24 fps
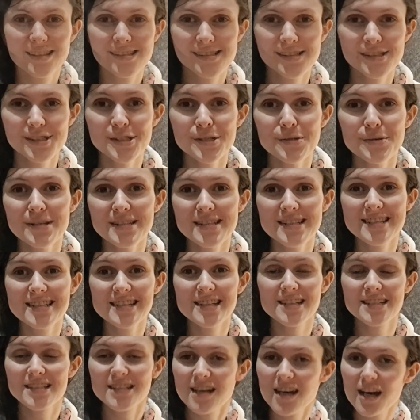So as I said at
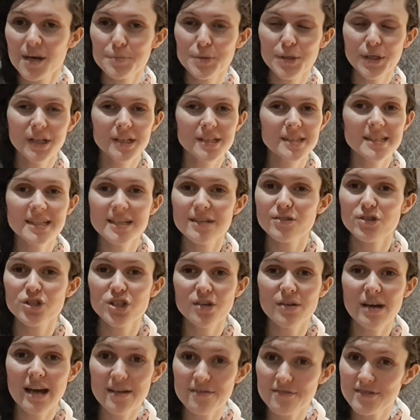the start, I'm not going to sit and
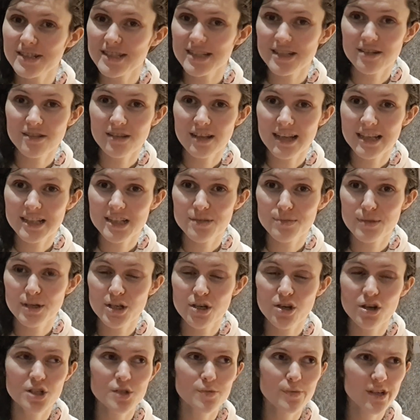show every single item I
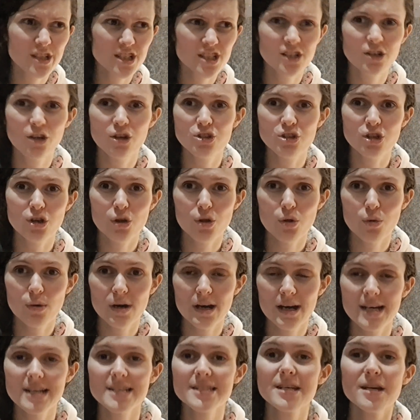got, especially not chocolate
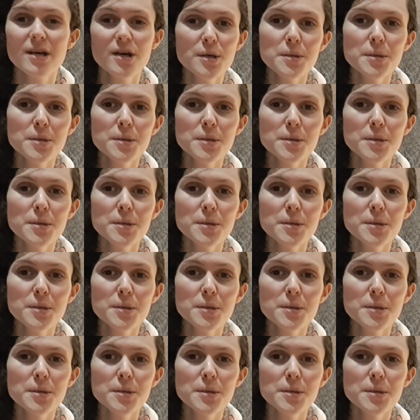wise,